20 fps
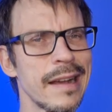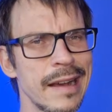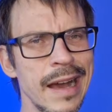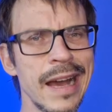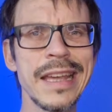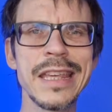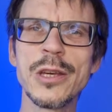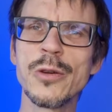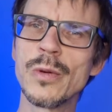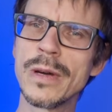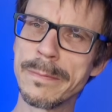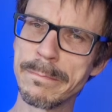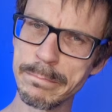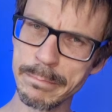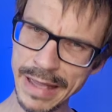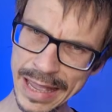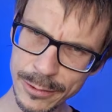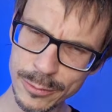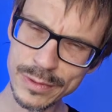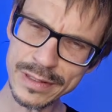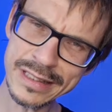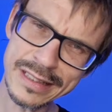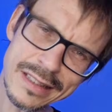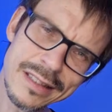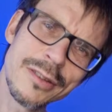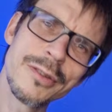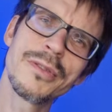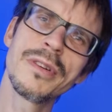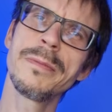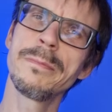Are you a
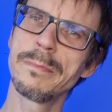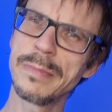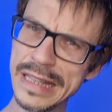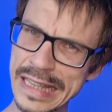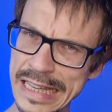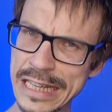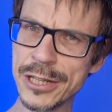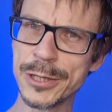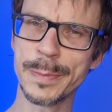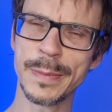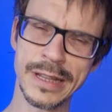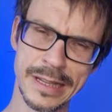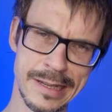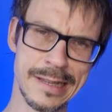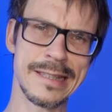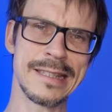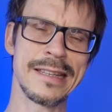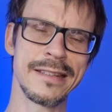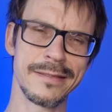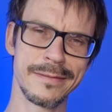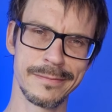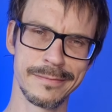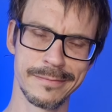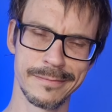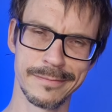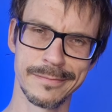mountain or a beach person?